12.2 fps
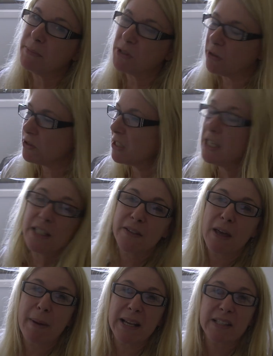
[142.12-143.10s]
misogyny. He said
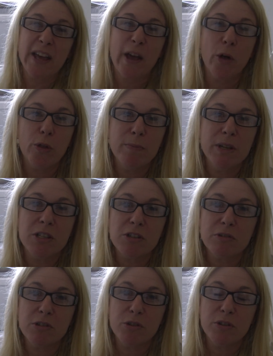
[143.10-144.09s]
that back as a health
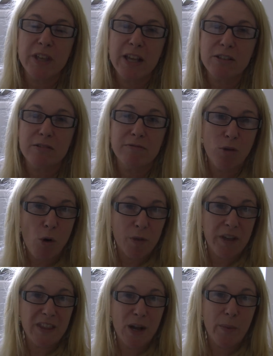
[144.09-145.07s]
minister in 2004.
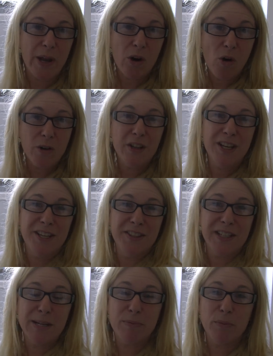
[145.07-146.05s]
Then they went on in
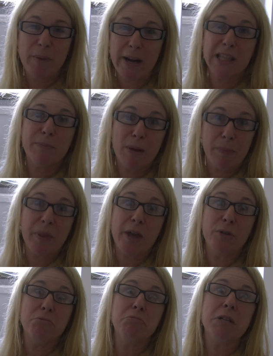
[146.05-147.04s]
the Liberal Party, the people
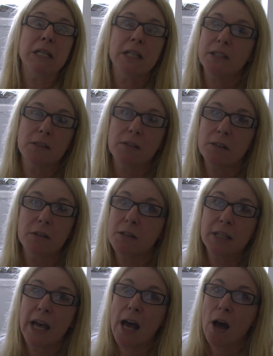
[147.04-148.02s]
that are really
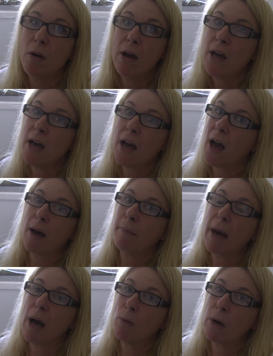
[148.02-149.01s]
concerned now
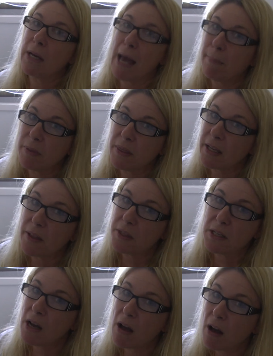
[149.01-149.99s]
about what happened the
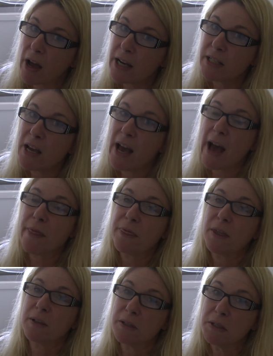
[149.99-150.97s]
other night at
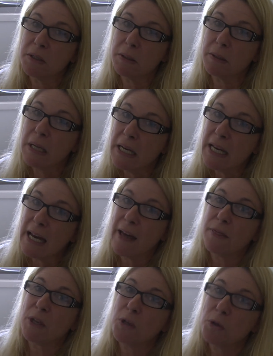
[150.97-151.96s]
the, you know,
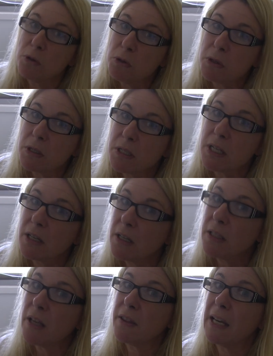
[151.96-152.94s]
at the union dinner
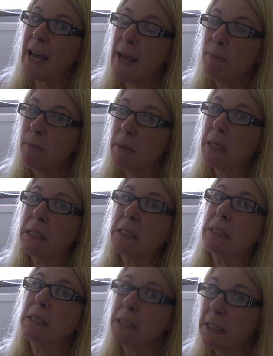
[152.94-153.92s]
that the Labour
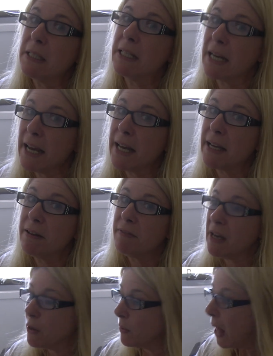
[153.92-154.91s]
ministers didn't leave.
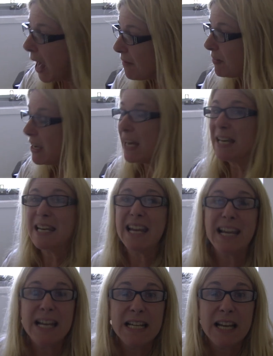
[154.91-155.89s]
Having a
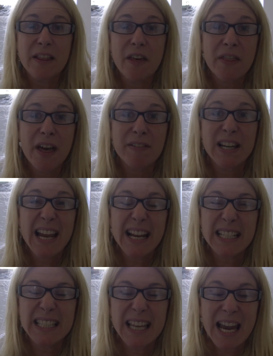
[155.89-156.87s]
leader that they've
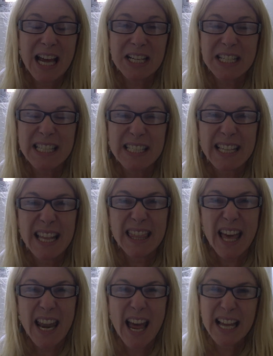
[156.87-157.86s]
elected that actually said
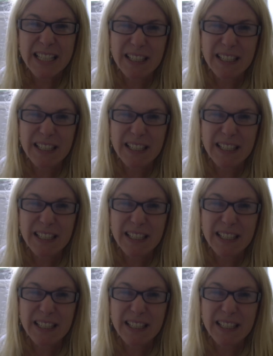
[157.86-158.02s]
that